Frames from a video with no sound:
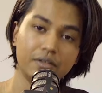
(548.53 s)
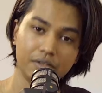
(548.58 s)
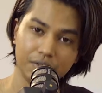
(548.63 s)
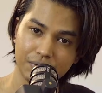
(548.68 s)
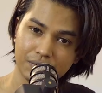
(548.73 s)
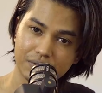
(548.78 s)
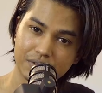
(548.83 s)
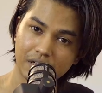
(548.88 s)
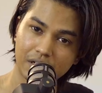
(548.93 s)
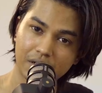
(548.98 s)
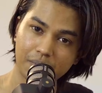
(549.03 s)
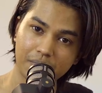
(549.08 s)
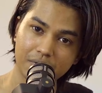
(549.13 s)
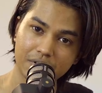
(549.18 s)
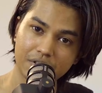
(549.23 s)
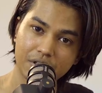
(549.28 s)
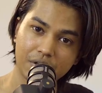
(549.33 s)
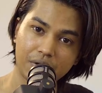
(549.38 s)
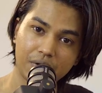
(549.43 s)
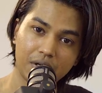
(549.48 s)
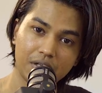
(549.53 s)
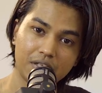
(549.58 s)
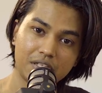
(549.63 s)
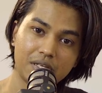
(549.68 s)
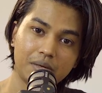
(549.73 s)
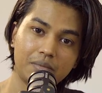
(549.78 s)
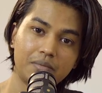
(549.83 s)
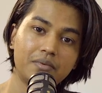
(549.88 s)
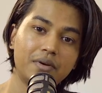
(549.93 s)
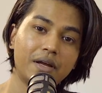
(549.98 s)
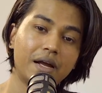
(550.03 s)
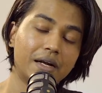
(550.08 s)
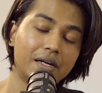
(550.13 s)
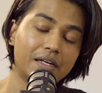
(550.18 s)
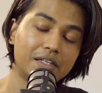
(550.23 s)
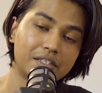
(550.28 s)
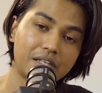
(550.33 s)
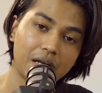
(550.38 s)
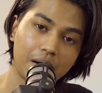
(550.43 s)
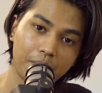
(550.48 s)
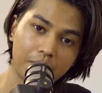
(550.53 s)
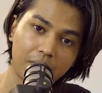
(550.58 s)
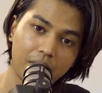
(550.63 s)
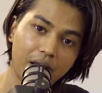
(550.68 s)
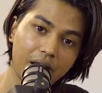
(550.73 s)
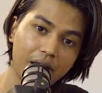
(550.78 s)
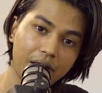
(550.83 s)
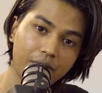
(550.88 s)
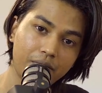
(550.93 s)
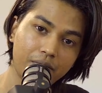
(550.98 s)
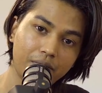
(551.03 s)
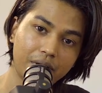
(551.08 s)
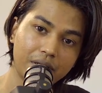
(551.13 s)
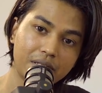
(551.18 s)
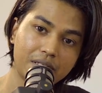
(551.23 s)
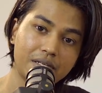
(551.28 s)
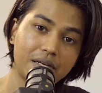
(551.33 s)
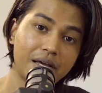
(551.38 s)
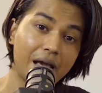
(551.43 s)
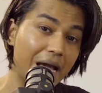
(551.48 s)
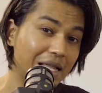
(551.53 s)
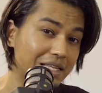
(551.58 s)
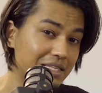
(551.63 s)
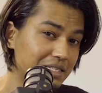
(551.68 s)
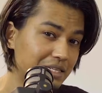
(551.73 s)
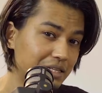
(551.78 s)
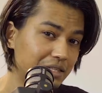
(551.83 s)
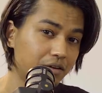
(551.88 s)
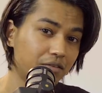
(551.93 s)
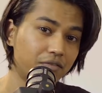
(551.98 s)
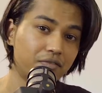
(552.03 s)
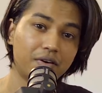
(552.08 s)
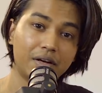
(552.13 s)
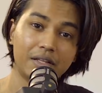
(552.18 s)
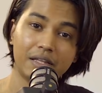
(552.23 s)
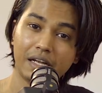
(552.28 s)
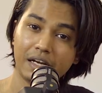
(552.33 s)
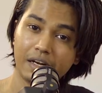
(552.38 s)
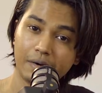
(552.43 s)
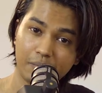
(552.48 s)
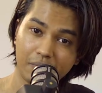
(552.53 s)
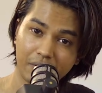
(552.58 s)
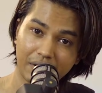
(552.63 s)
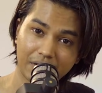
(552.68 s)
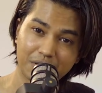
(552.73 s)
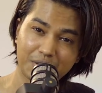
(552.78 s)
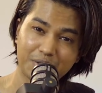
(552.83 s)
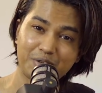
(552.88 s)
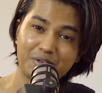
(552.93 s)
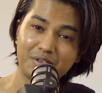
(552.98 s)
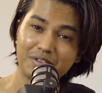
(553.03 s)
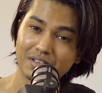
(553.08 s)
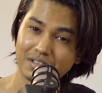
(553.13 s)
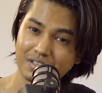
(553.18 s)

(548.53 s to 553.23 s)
use the CCC concept, at least apply it once, and see the fun that it brings.